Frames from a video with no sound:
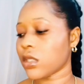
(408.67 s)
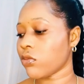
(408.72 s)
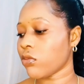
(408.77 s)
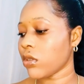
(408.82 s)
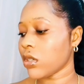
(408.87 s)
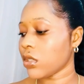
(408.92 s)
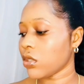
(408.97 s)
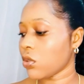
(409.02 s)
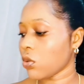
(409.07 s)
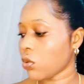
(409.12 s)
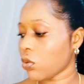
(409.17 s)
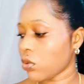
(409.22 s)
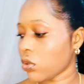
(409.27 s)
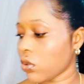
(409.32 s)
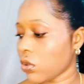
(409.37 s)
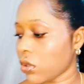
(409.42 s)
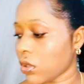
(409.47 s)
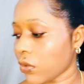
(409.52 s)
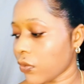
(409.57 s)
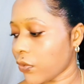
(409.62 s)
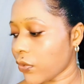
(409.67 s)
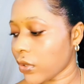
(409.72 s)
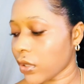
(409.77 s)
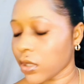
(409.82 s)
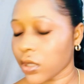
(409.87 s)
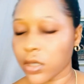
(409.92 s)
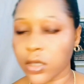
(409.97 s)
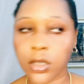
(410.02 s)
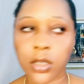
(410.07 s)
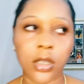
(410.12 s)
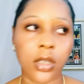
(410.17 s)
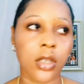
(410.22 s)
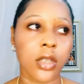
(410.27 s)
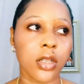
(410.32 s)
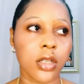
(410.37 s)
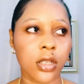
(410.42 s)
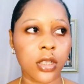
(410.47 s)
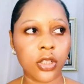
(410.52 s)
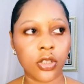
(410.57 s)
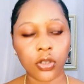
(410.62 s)
really does on the face,
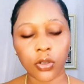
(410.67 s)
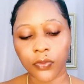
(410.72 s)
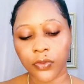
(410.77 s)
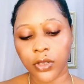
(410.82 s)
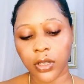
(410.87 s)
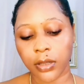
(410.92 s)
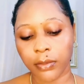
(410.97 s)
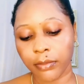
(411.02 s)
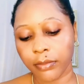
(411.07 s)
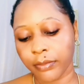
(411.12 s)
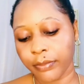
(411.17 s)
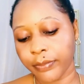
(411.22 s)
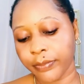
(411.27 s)
each of them.